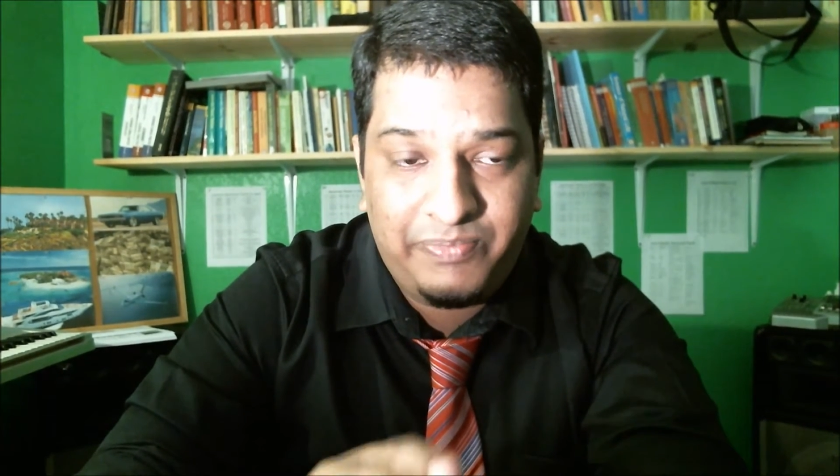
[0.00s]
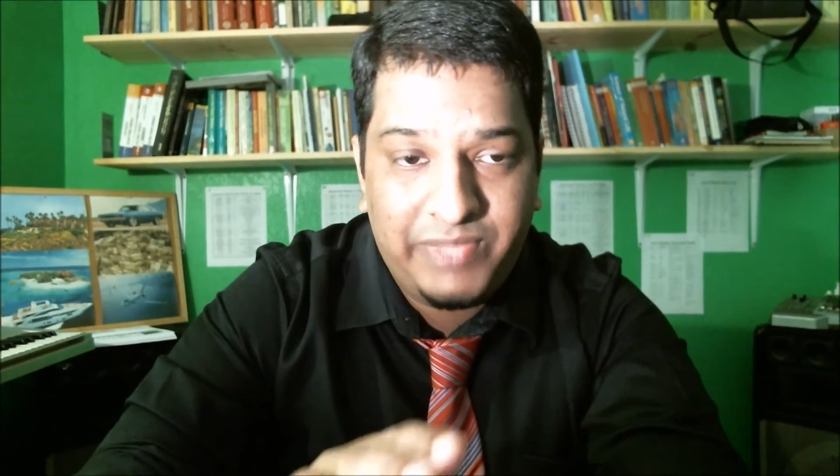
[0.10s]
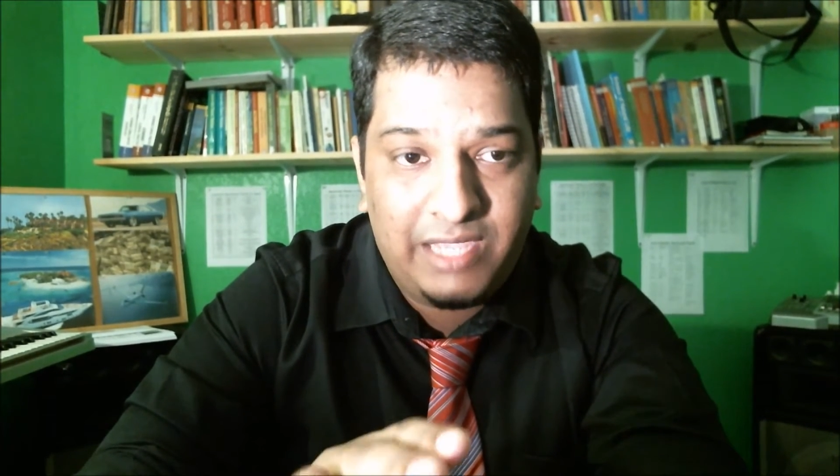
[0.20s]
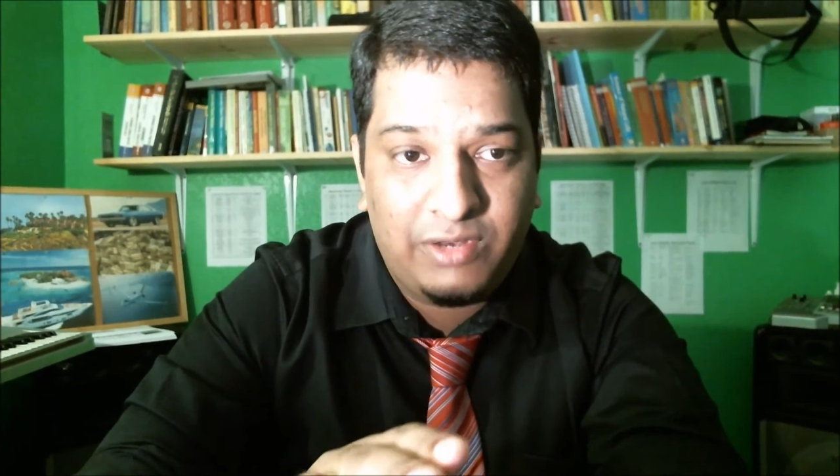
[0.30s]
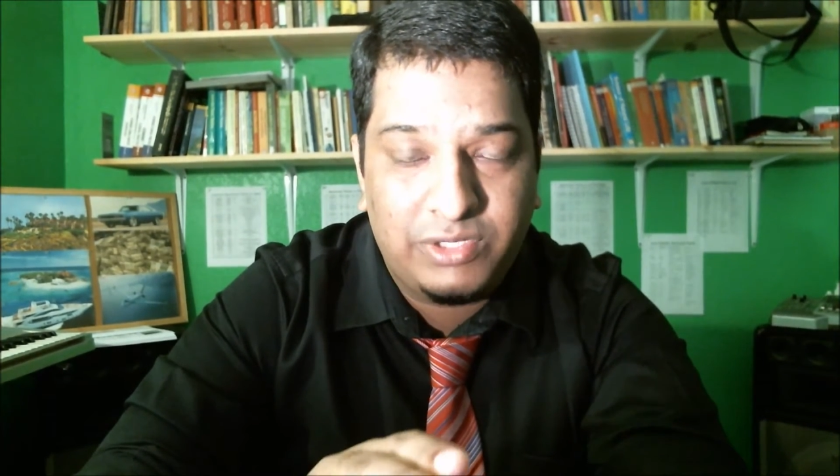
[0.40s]

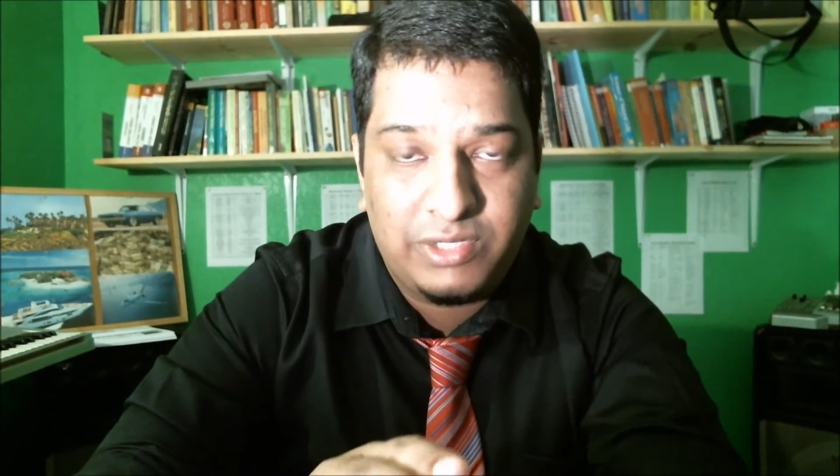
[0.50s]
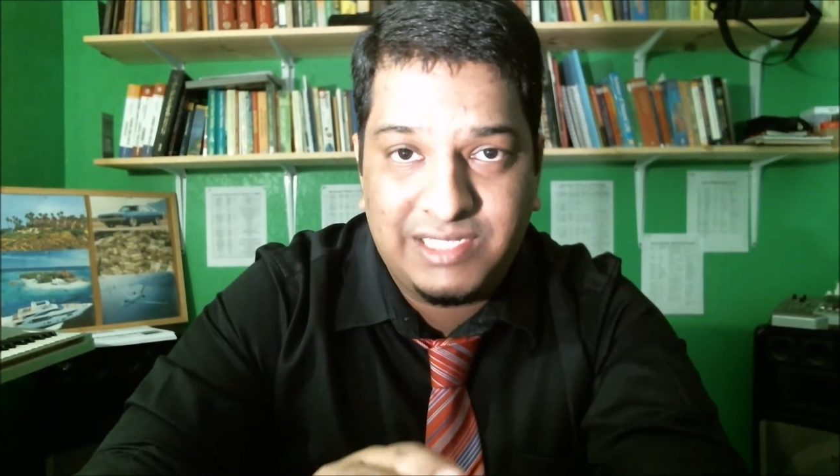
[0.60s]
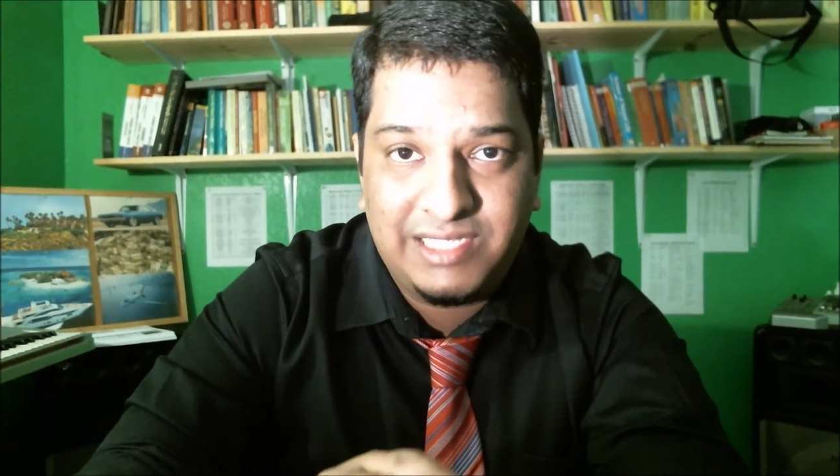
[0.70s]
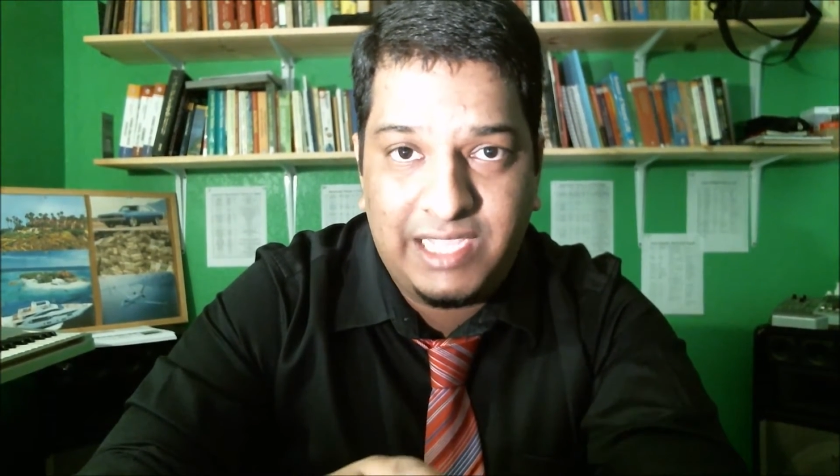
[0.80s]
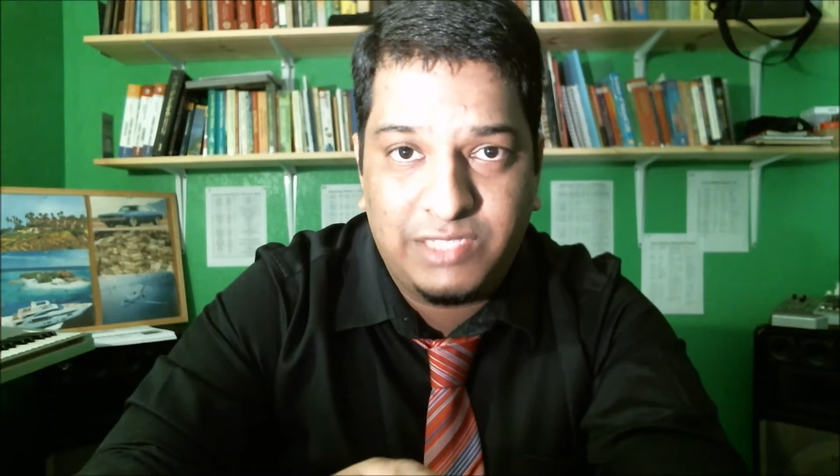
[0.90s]
it also
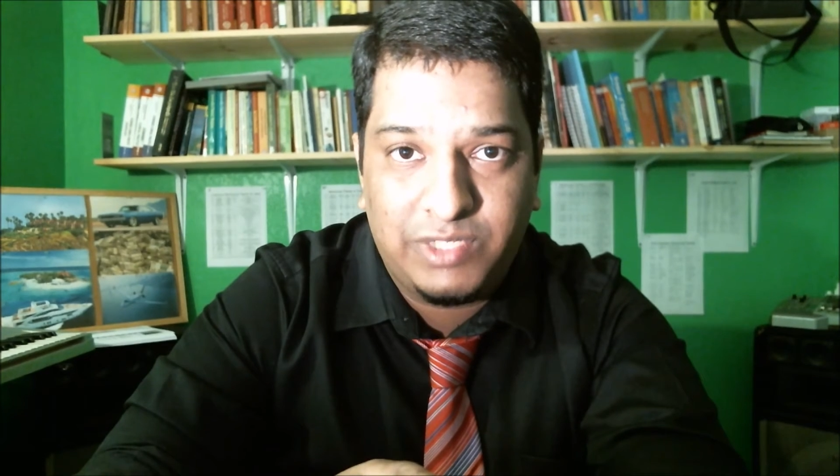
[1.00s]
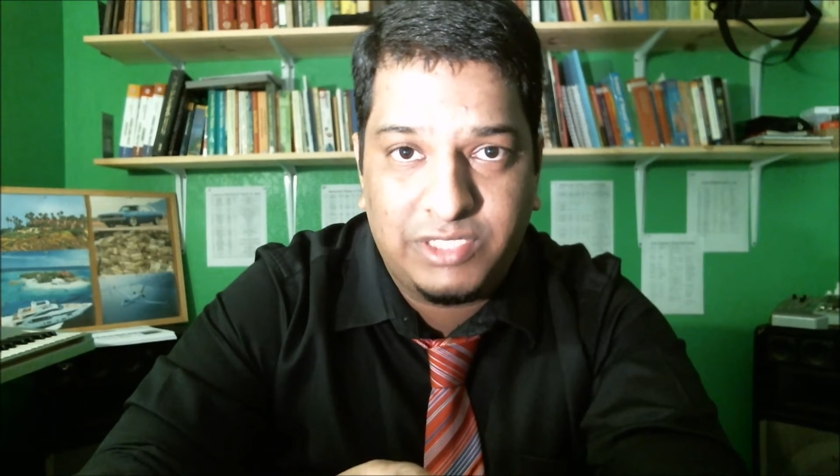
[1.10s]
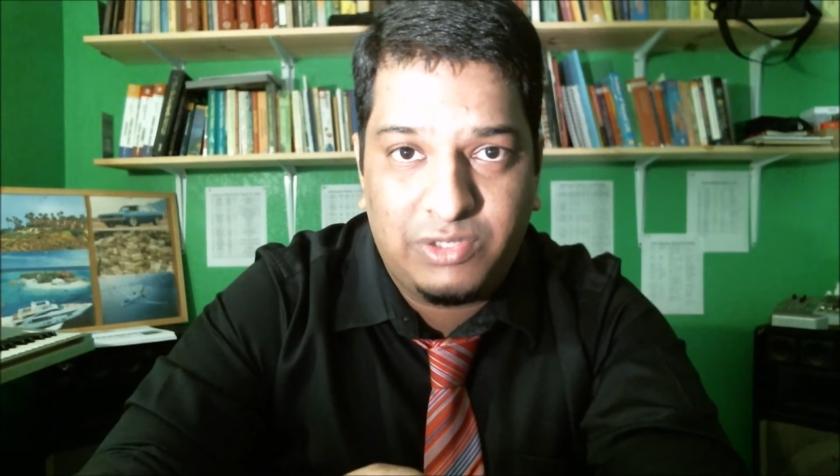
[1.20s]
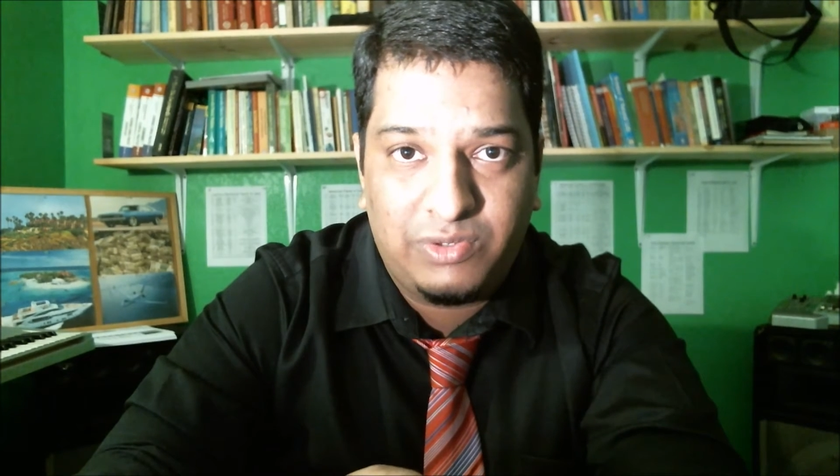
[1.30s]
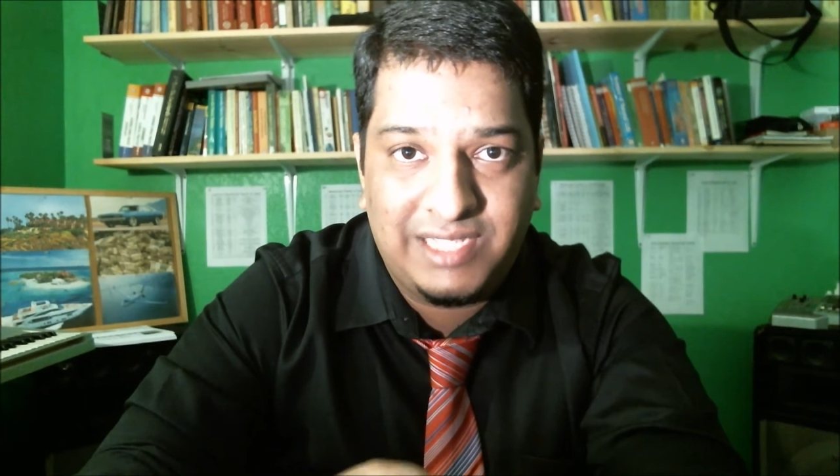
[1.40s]
contains
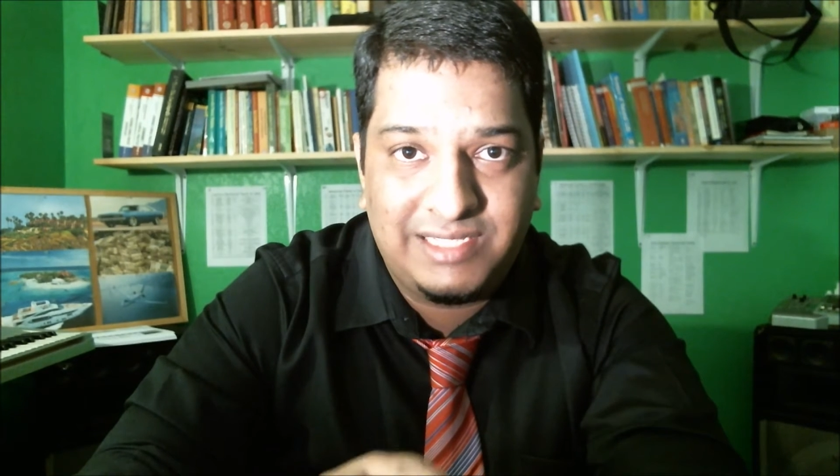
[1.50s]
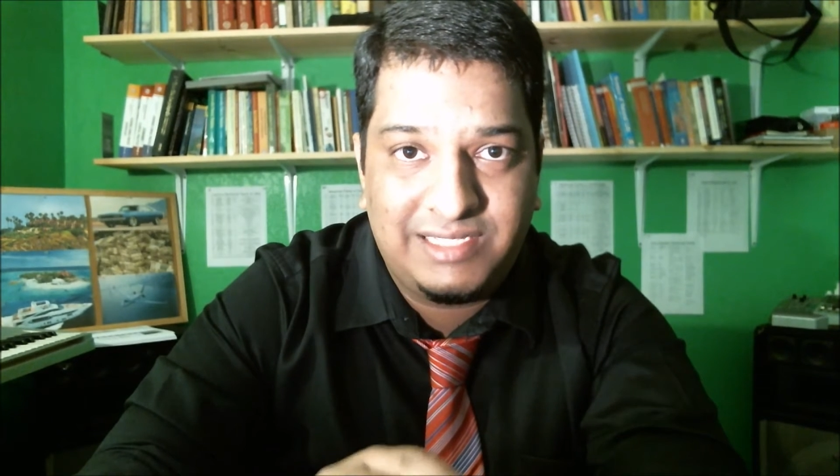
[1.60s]
what's known as